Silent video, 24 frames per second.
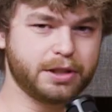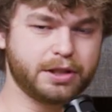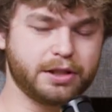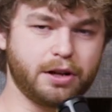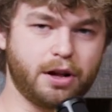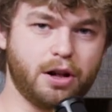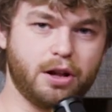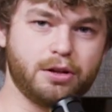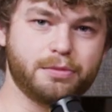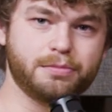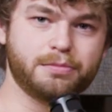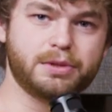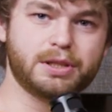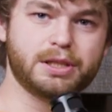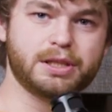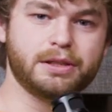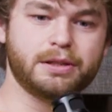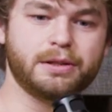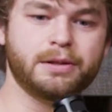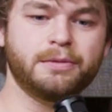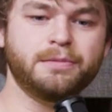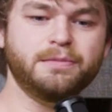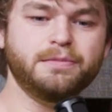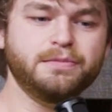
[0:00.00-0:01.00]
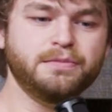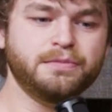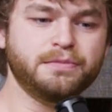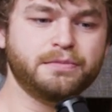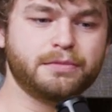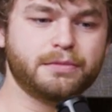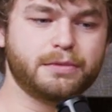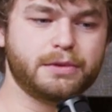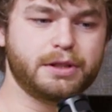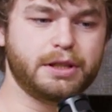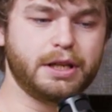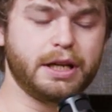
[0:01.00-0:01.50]
Psalms.
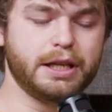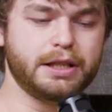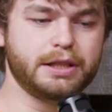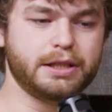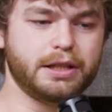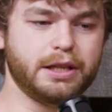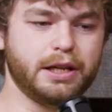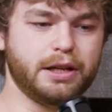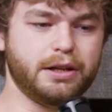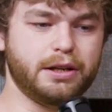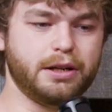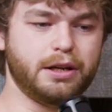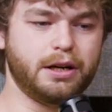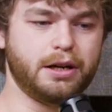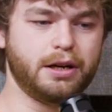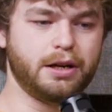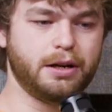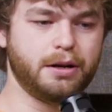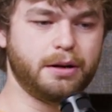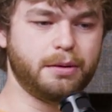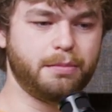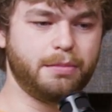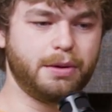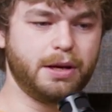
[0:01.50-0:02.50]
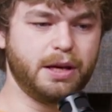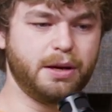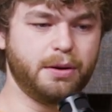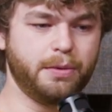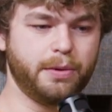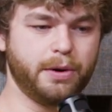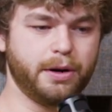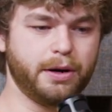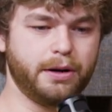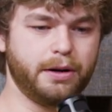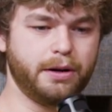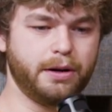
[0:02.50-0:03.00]
So that's another P
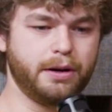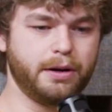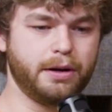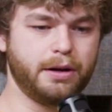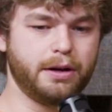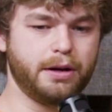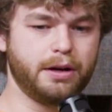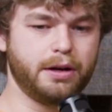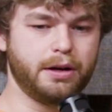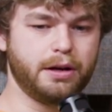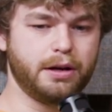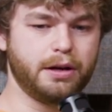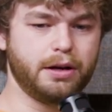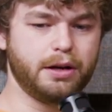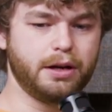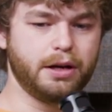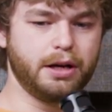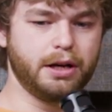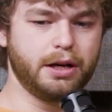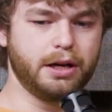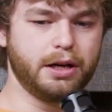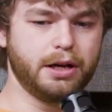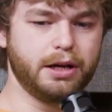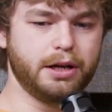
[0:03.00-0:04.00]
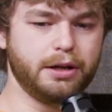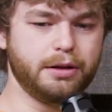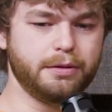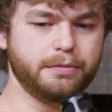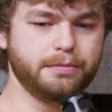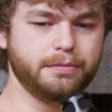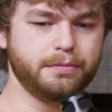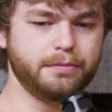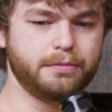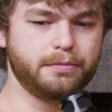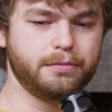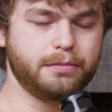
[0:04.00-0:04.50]
word.
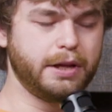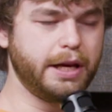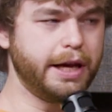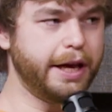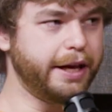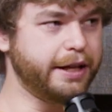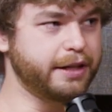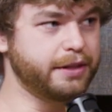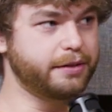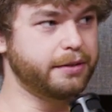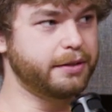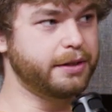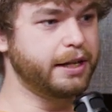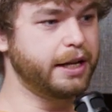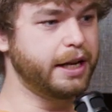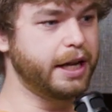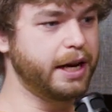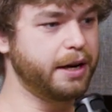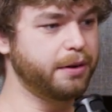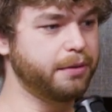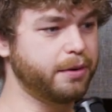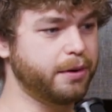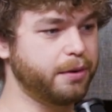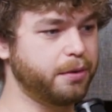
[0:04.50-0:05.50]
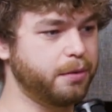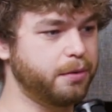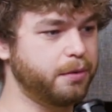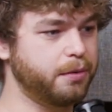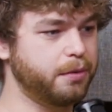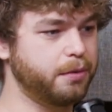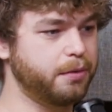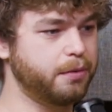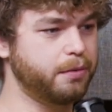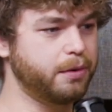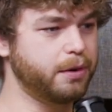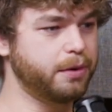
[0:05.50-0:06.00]
Yeah, so today what
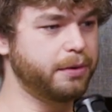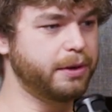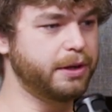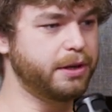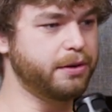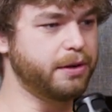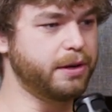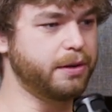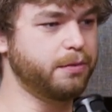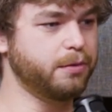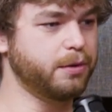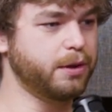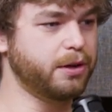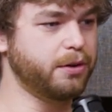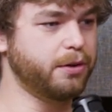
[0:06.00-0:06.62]
are we doing? We're